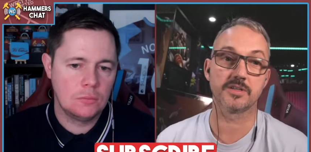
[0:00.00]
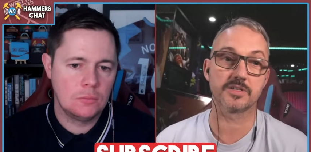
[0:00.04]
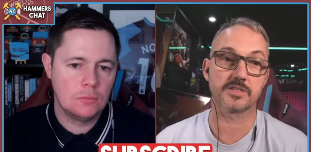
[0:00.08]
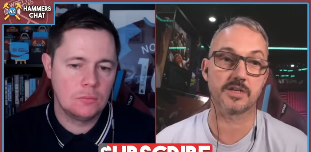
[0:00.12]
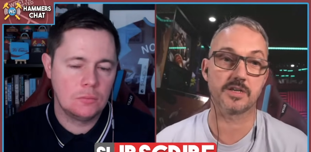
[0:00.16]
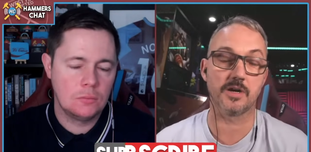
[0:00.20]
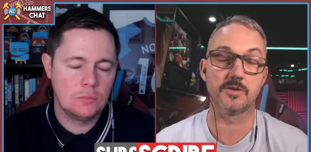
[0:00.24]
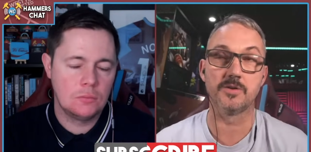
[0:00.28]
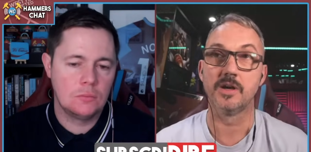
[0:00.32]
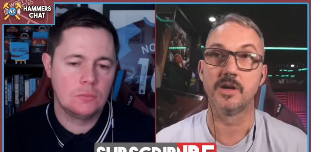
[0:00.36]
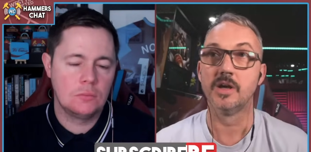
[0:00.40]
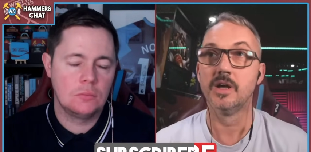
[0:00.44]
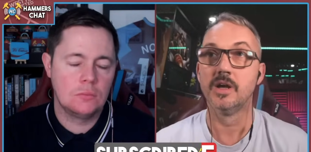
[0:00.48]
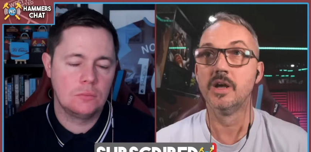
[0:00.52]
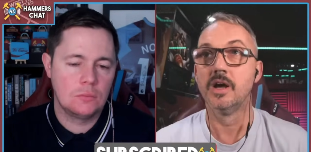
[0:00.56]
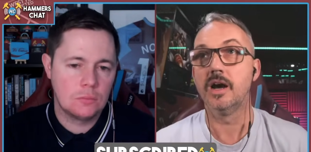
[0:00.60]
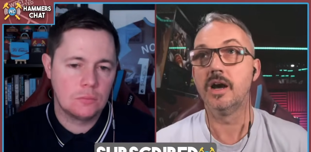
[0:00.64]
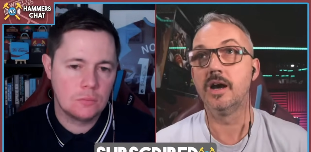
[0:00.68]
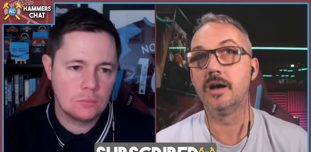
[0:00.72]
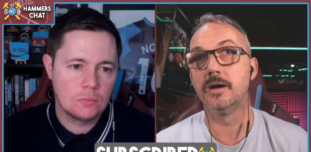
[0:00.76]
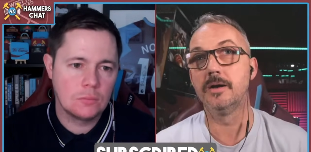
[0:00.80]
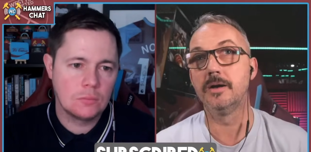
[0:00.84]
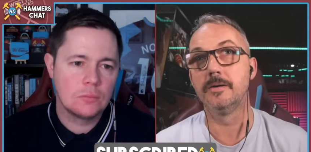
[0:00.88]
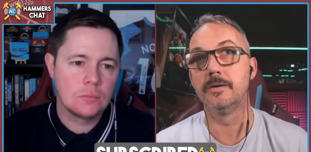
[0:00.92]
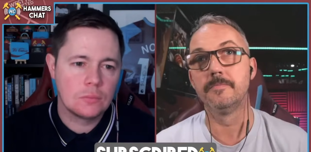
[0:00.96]
Speaker 1: So
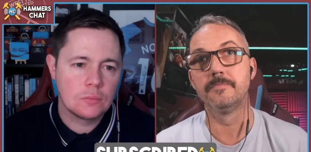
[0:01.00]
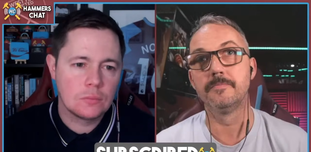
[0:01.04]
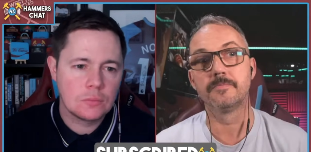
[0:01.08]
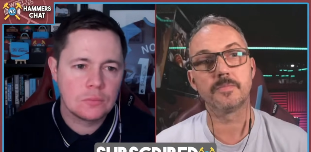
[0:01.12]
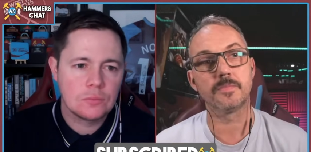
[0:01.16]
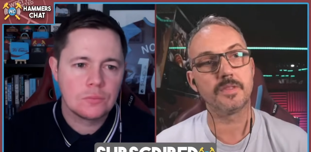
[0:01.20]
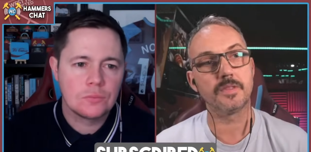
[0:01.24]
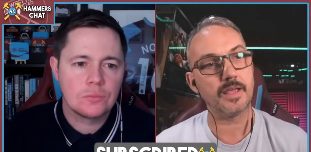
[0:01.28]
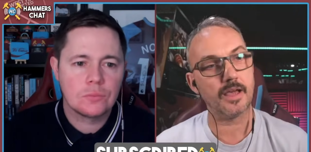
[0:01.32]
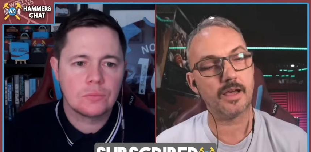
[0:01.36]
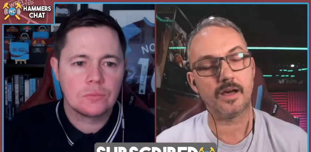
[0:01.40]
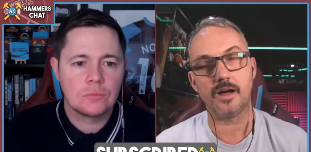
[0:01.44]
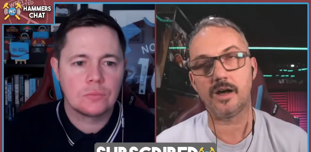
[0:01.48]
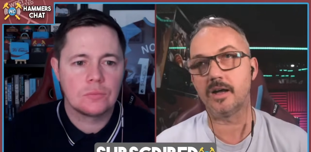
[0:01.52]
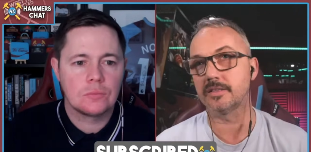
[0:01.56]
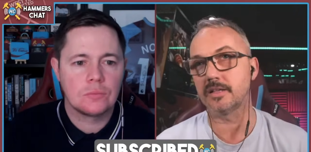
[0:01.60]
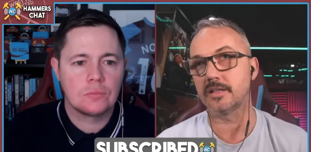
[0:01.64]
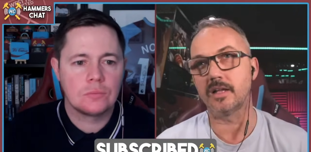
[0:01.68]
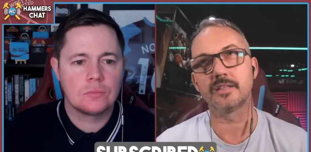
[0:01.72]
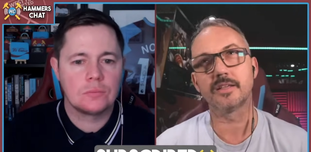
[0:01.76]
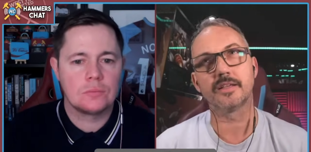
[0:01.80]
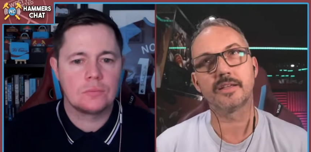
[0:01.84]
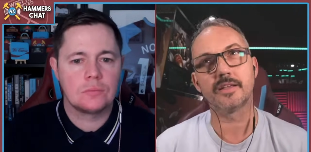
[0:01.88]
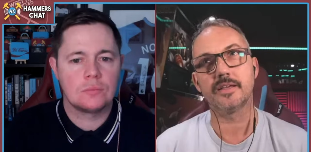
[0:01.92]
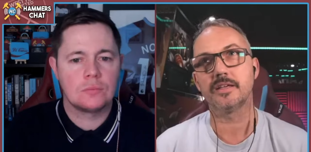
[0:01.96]
yeah,
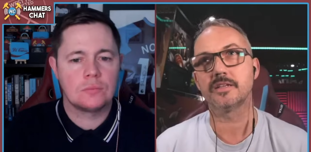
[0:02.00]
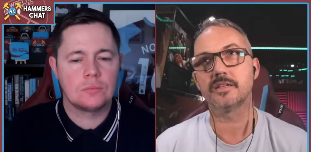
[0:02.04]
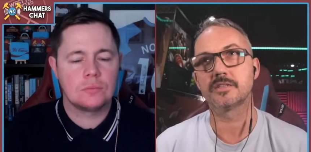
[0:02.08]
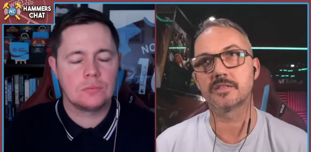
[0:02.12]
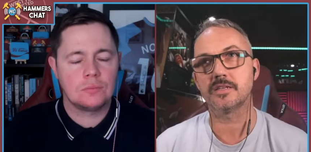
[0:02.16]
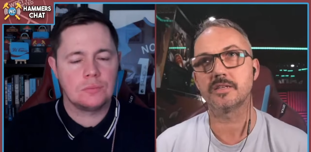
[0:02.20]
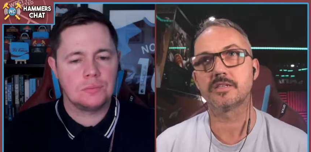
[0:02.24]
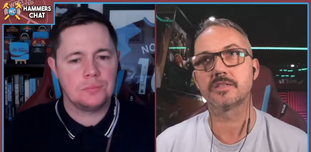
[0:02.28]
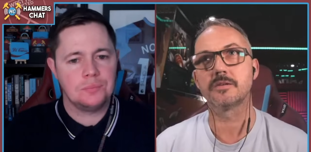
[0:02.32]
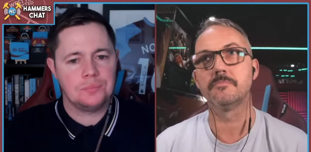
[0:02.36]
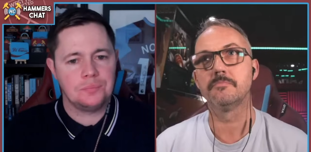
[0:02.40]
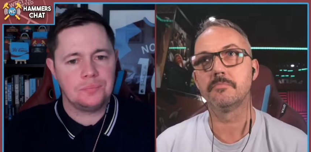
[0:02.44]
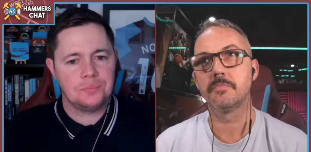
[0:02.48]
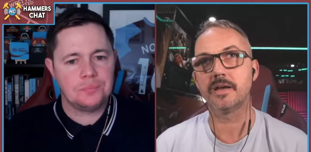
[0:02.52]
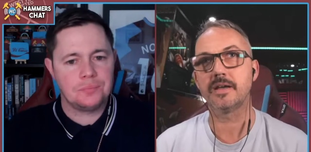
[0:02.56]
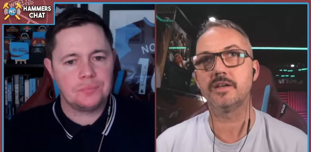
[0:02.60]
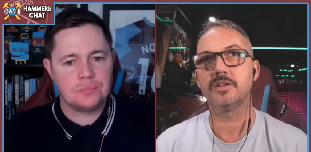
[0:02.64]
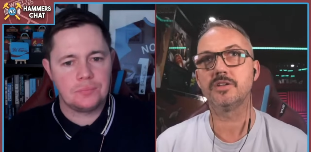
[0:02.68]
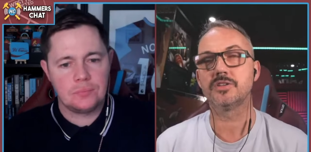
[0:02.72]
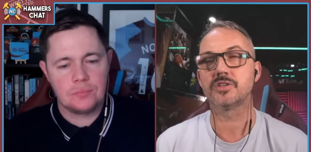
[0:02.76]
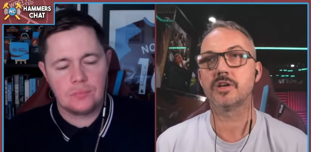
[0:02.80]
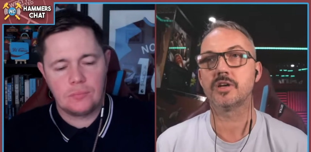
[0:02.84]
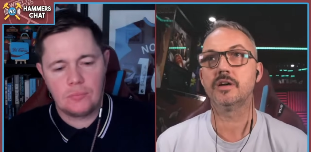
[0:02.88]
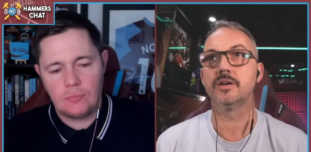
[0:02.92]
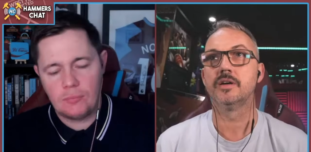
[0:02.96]
I think he's a
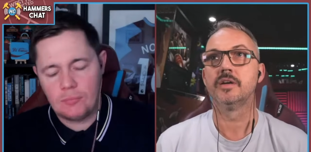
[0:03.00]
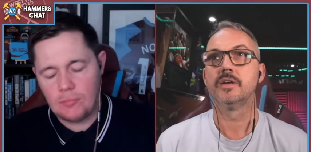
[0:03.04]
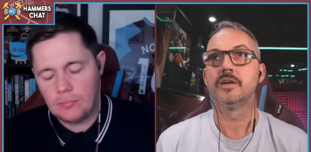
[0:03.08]
major